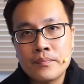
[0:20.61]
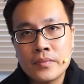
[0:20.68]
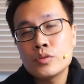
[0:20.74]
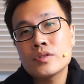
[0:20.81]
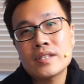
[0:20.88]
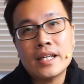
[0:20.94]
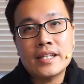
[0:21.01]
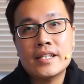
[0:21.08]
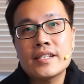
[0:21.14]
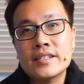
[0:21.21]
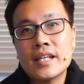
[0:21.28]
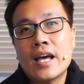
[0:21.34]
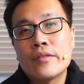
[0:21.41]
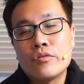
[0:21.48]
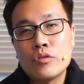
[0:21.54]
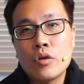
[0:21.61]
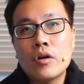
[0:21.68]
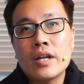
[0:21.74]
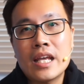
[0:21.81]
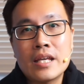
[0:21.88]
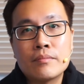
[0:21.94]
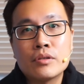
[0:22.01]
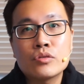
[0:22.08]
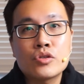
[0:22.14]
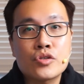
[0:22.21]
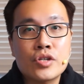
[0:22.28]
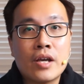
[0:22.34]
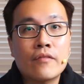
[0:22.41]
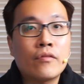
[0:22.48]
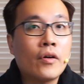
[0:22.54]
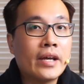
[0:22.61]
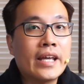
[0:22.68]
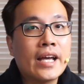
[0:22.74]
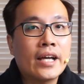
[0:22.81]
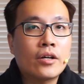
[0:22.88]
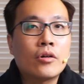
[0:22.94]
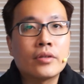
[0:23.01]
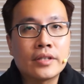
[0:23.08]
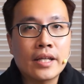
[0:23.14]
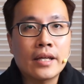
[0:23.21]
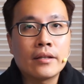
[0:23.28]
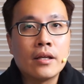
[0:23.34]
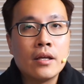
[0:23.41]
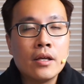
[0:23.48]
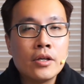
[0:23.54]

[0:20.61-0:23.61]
tools like this are not able to check for AI content.